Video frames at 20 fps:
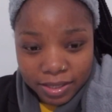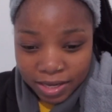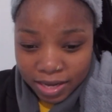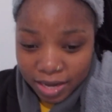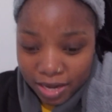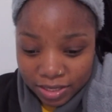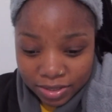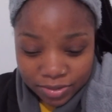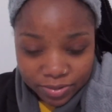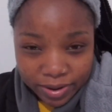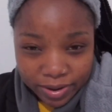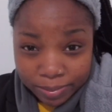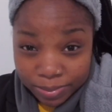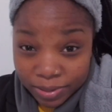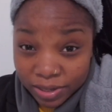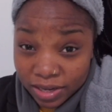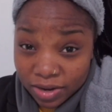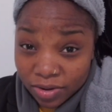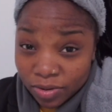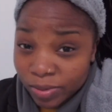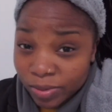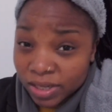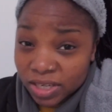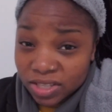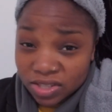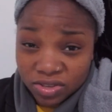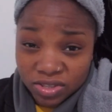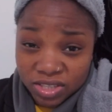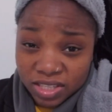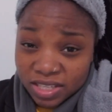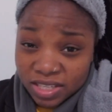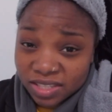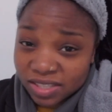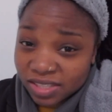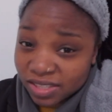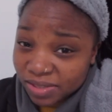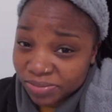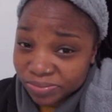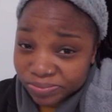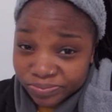i swear being a woman is not
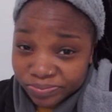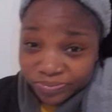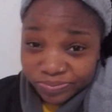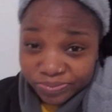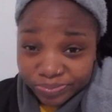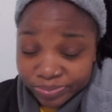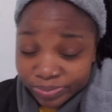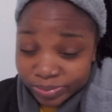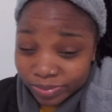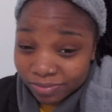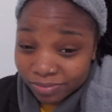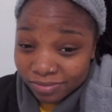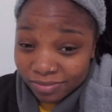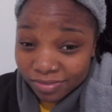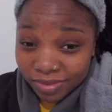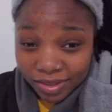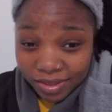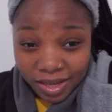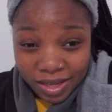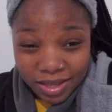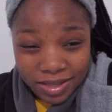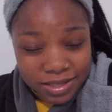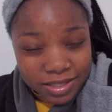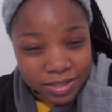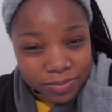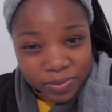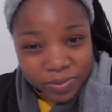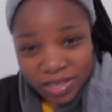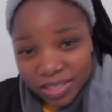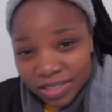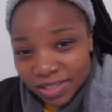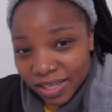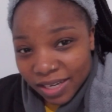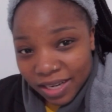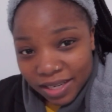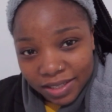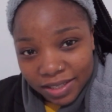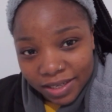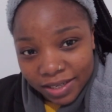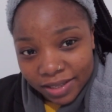easy these pains i
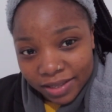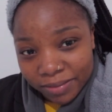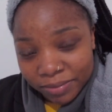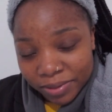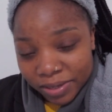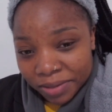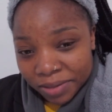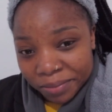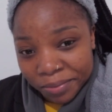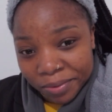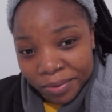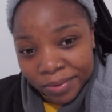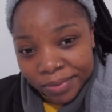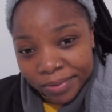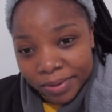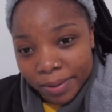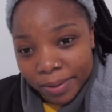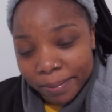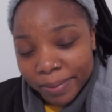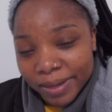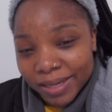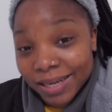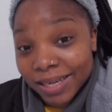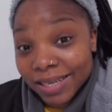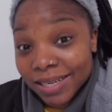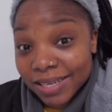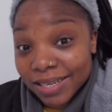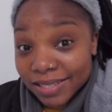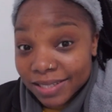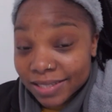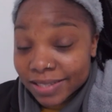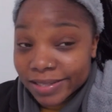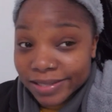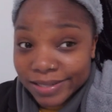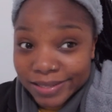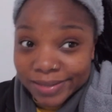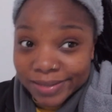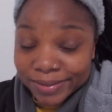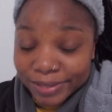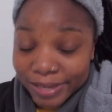can't take them anymore but at
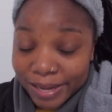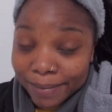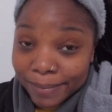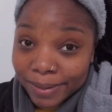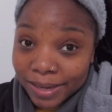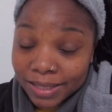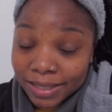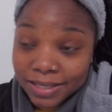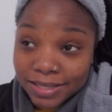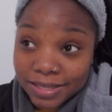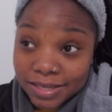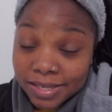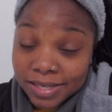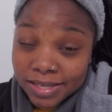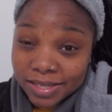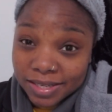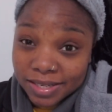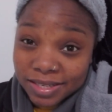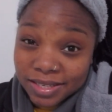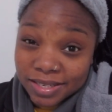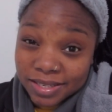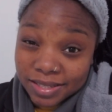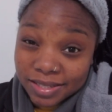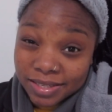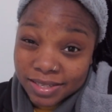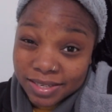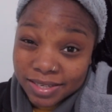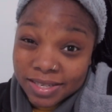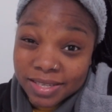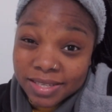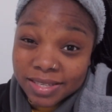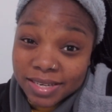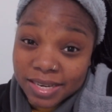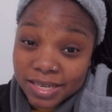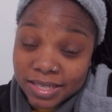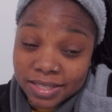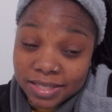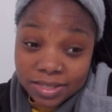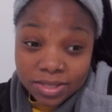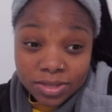least but at least this, these
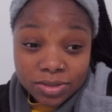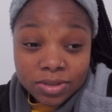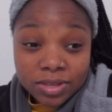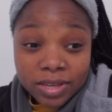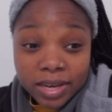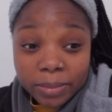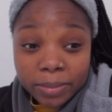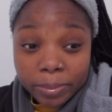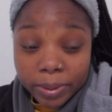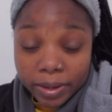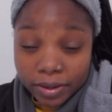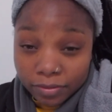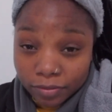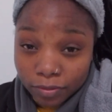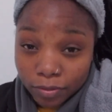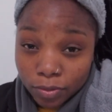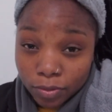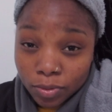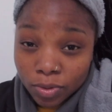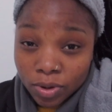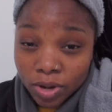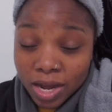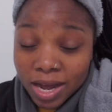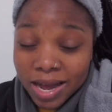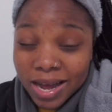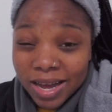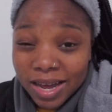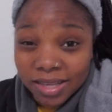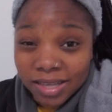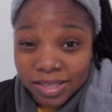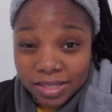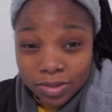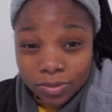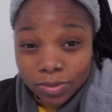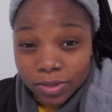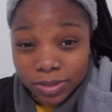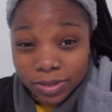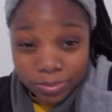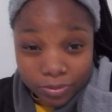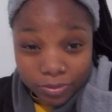days it's not that painful as it
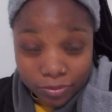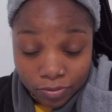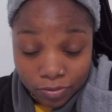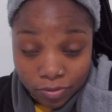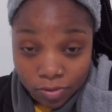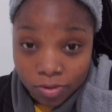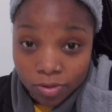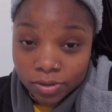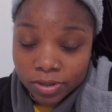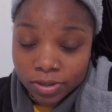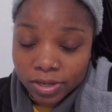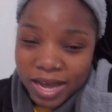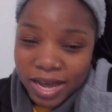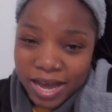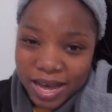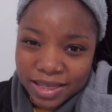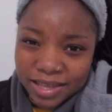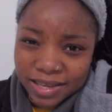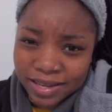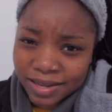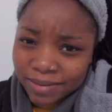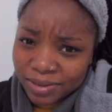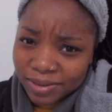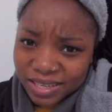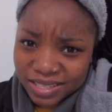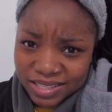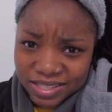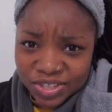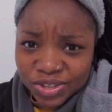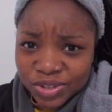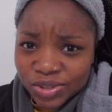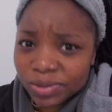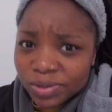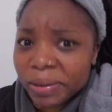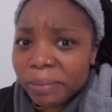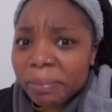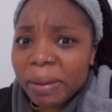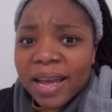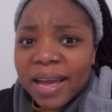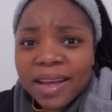was before i think i'm getting used to the
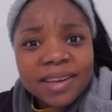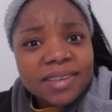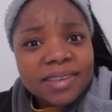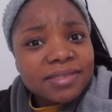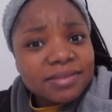pain